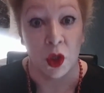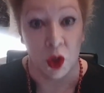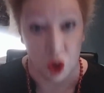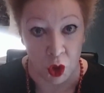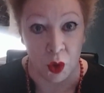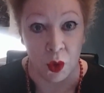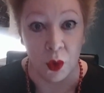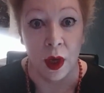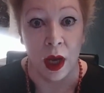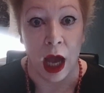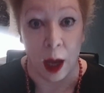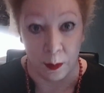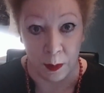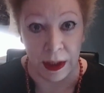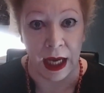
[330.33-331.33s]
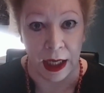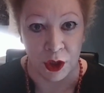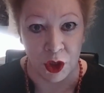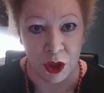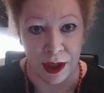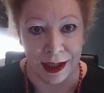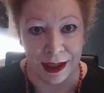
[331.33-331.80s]
to a
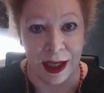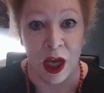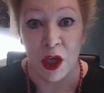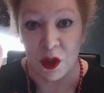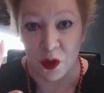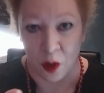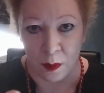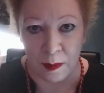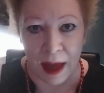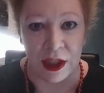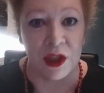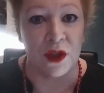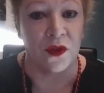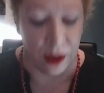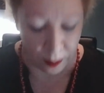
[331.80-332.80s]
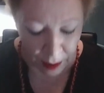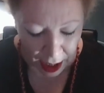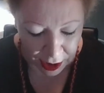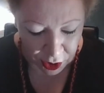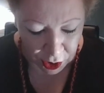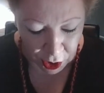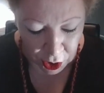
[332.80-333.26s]
PhD. So it matters for the
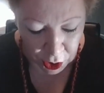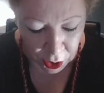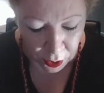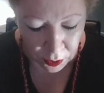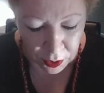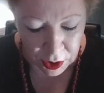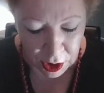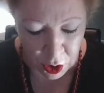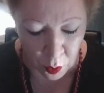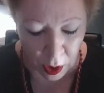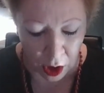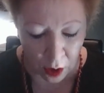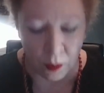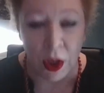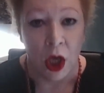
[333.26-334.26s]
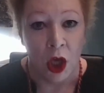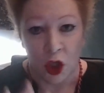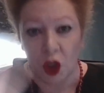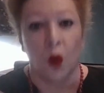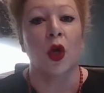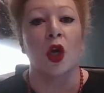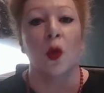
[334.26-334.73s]
master students as well.
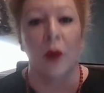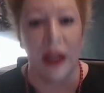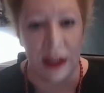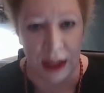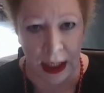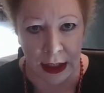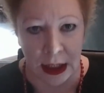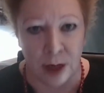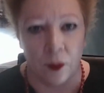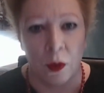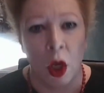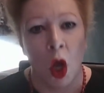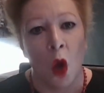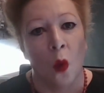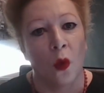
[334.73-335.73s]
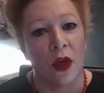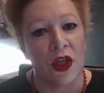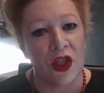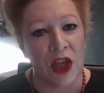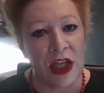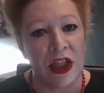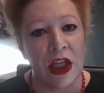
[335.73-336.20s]
So what are we assessing? We're
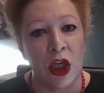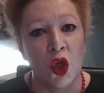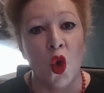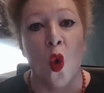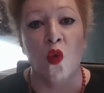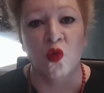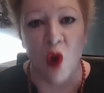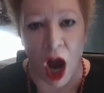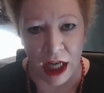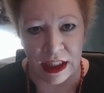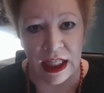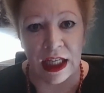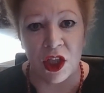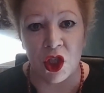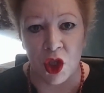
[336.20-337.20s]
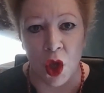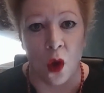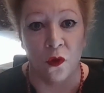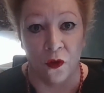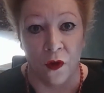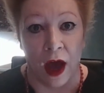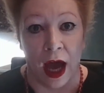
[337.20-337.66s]
assessing your writing so
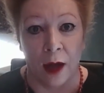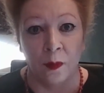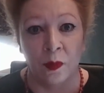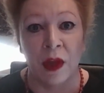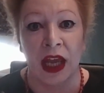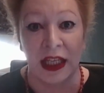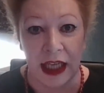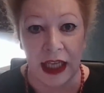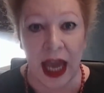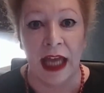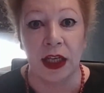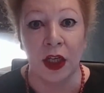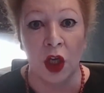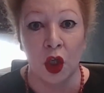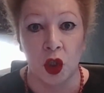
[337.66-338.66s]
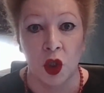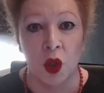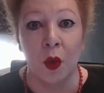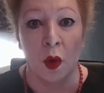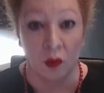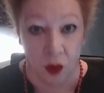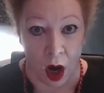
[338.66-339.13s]
far. Can
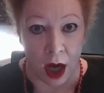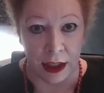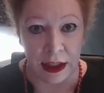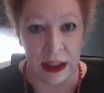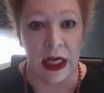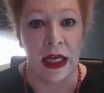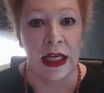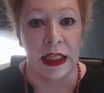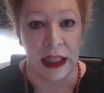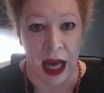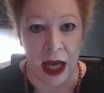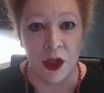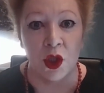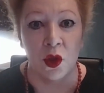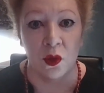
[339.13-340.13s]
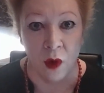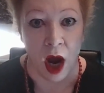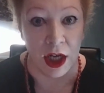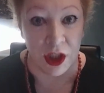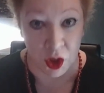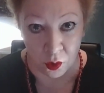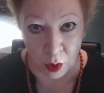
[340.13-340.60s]
you write? Can you
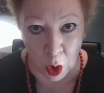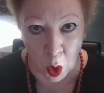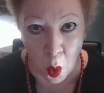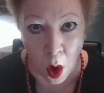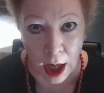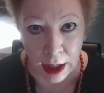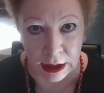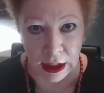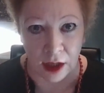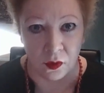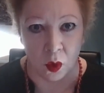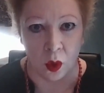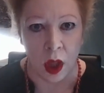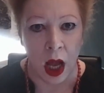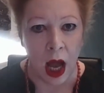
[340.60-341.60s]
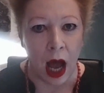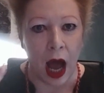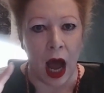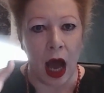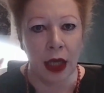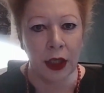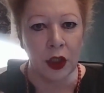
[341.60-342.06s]
write at the required level?
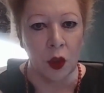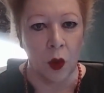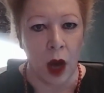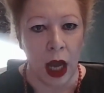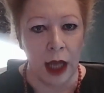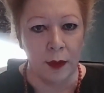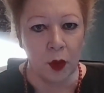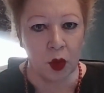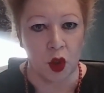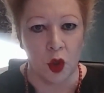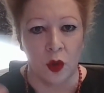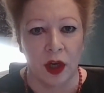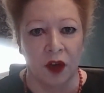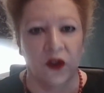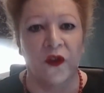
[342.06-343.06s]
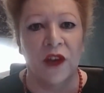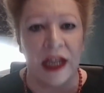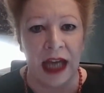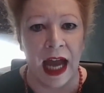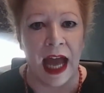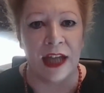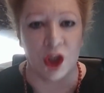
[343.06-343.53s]
Are you able to
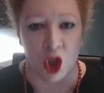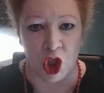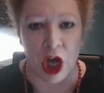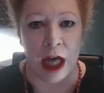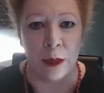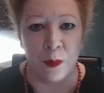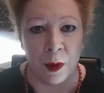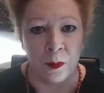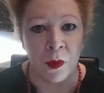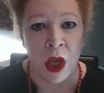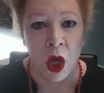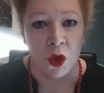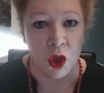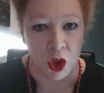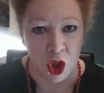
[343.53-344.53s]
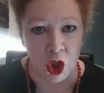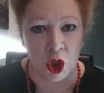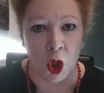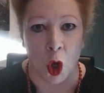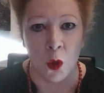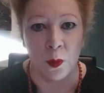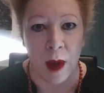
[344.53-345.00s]
configure and shape the
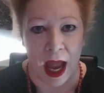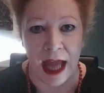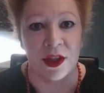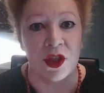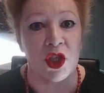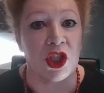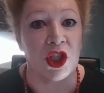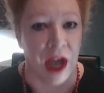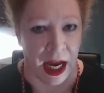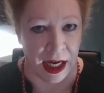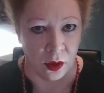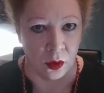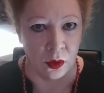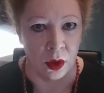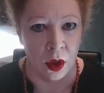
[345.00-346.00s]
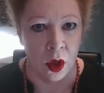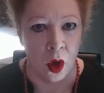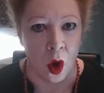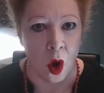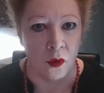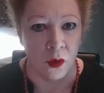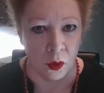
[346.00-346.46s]
scope and scale
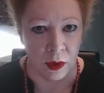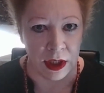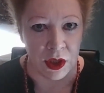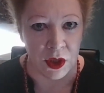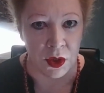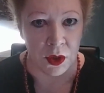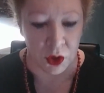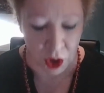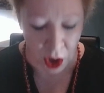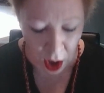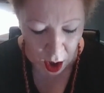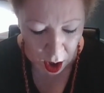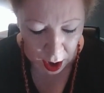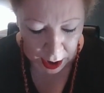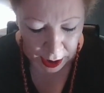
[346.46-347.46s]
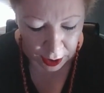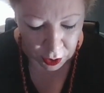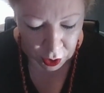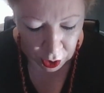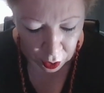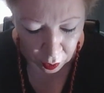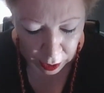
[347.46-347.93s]
of a research higher
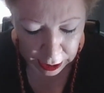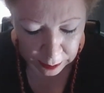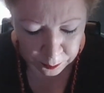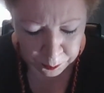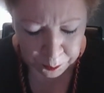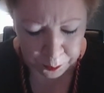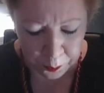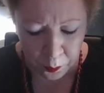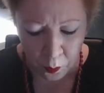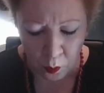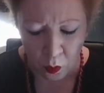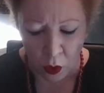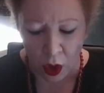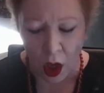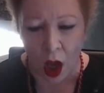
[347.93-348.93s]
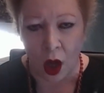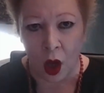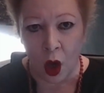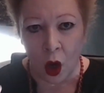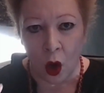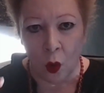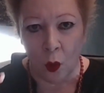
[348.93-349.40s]
degree?
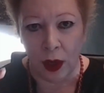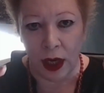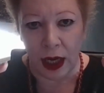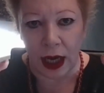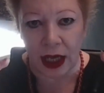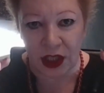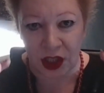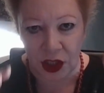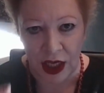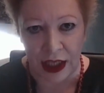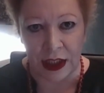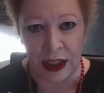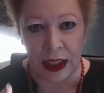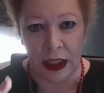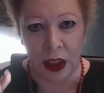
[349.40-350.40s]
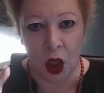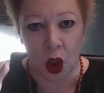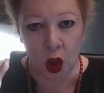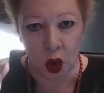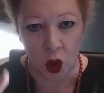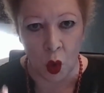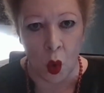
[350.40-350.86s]
We're assessing
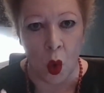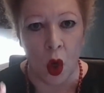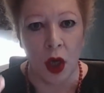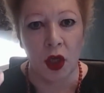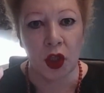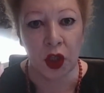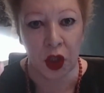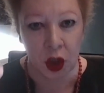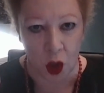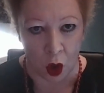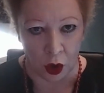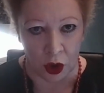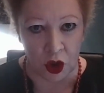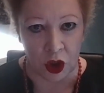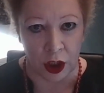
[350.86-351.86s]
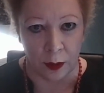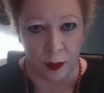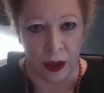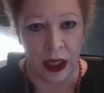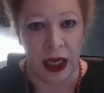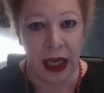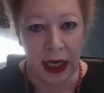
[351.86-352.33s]
your scholarship.
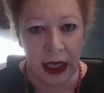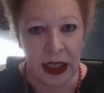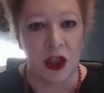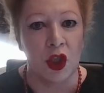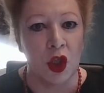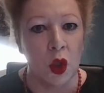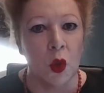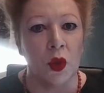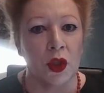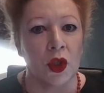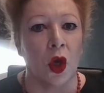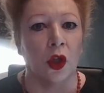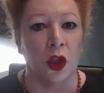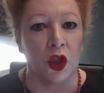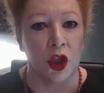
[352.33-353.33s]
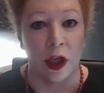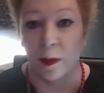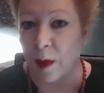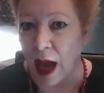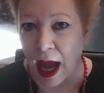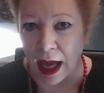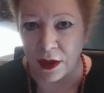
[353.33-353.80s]
Is your scholarship
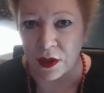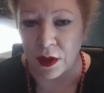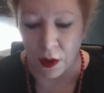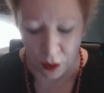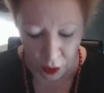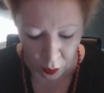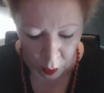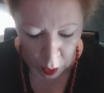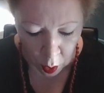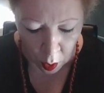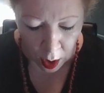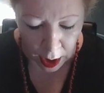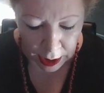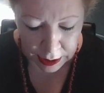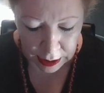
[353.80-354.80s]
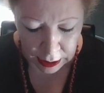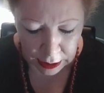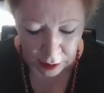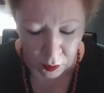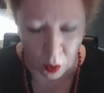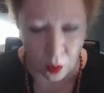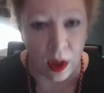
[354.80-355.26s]
at the required
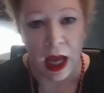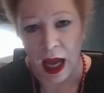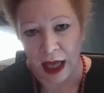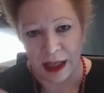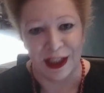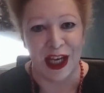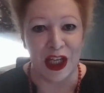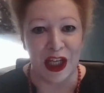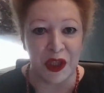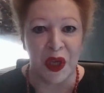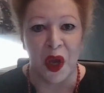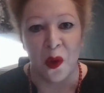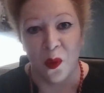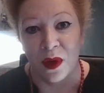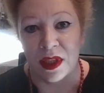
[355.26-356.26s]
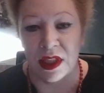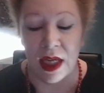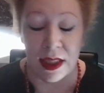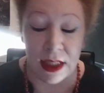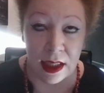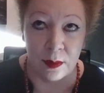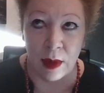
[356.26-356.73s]
level? And yes, we're
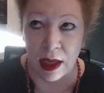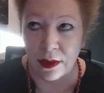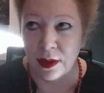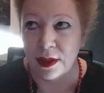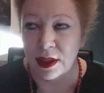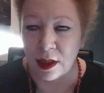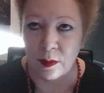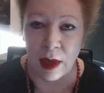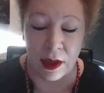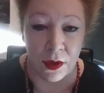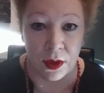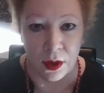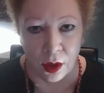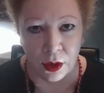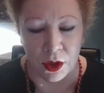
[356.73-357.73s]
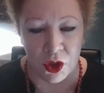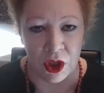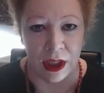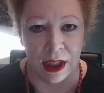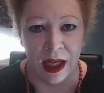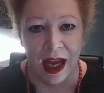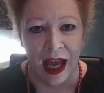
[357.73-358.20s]
assessing methods and
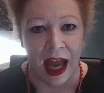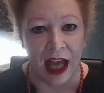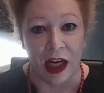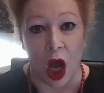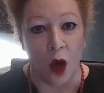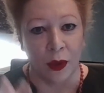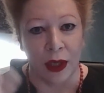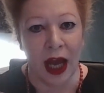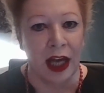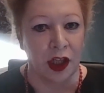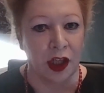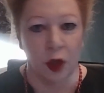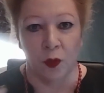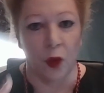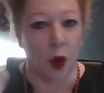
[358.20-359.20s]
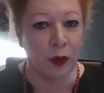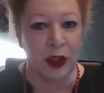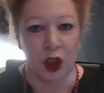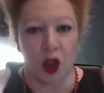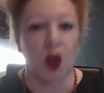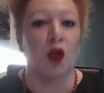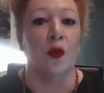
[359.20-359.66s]
methodology, and I would argue probably
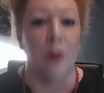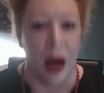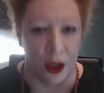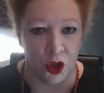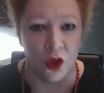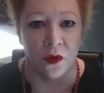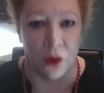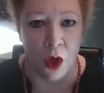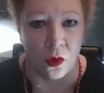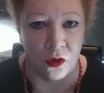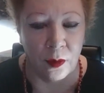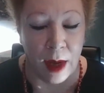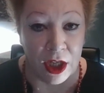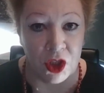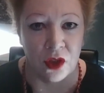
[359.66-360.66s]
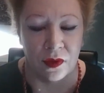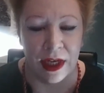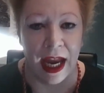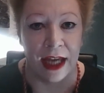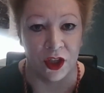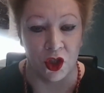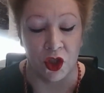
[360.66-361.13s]
too much of the confirmation of
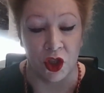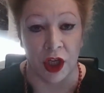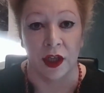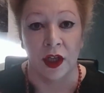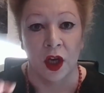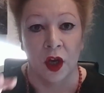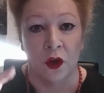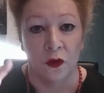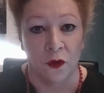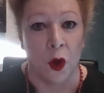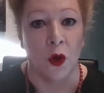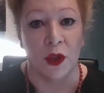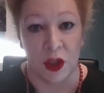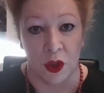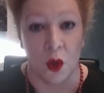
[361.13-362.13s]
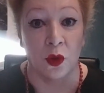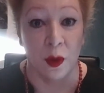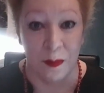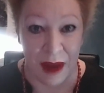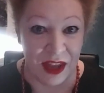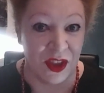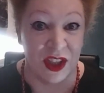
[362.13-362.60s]
candidature focuses on the
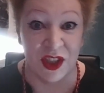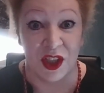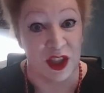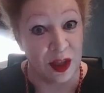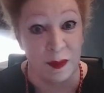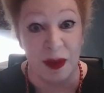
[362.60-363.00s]
methods, because the